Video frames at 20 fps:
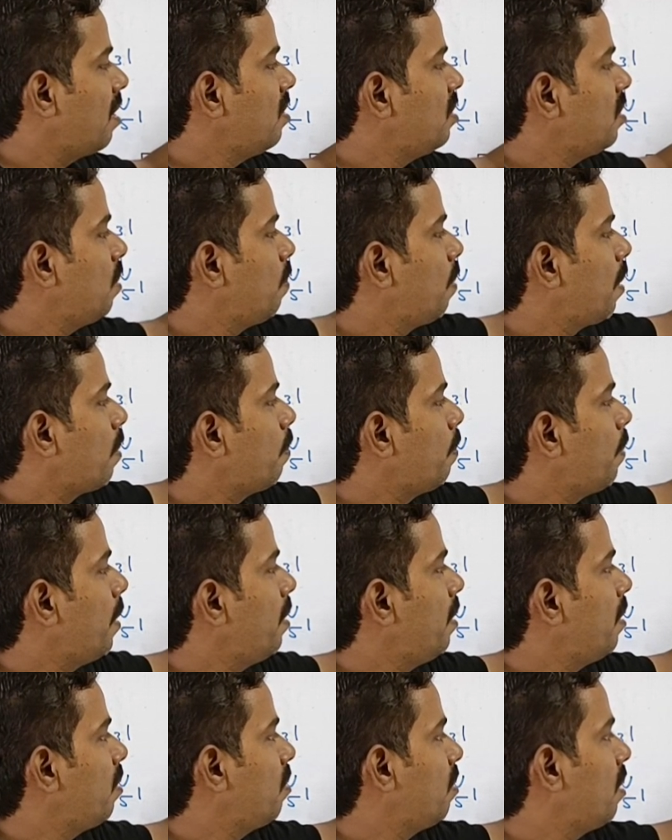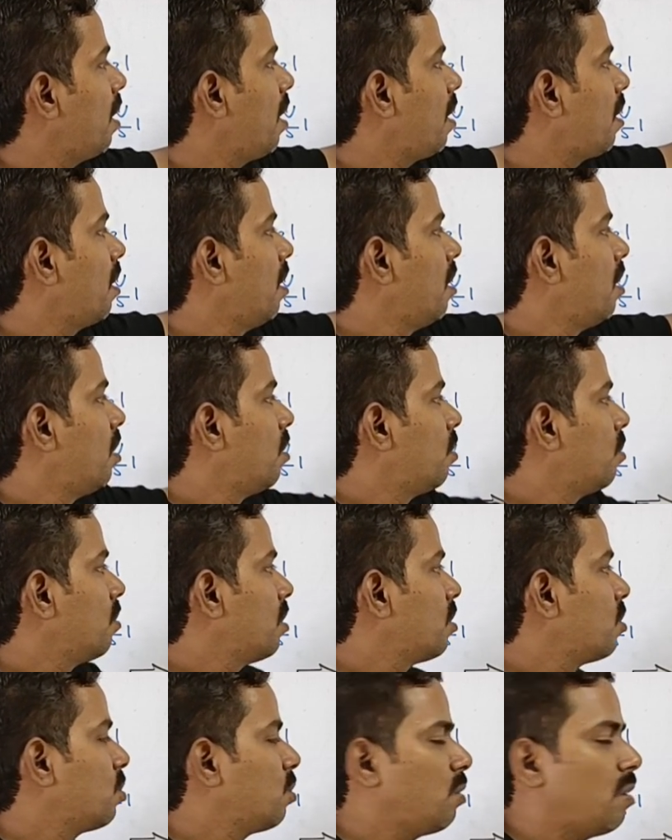arranged perpendicular to
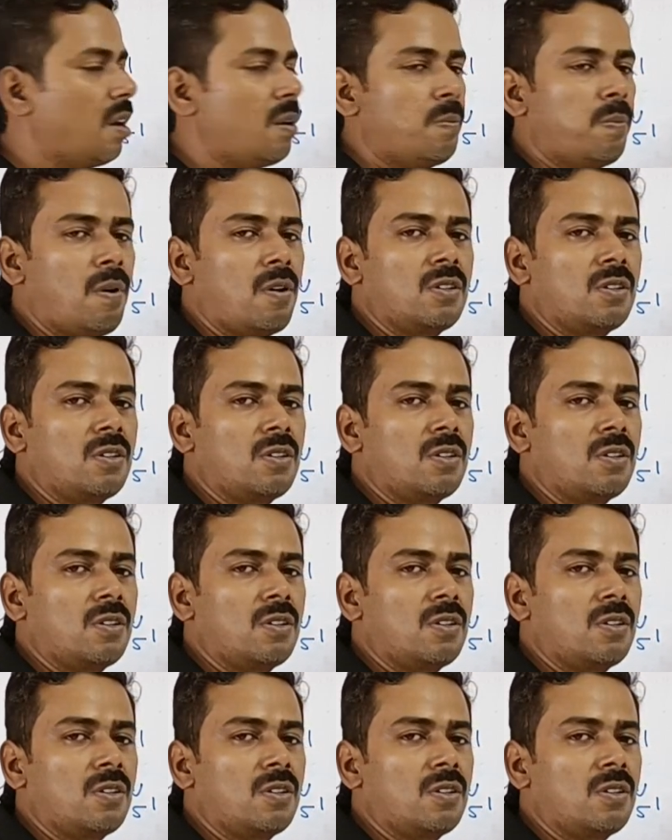the sugar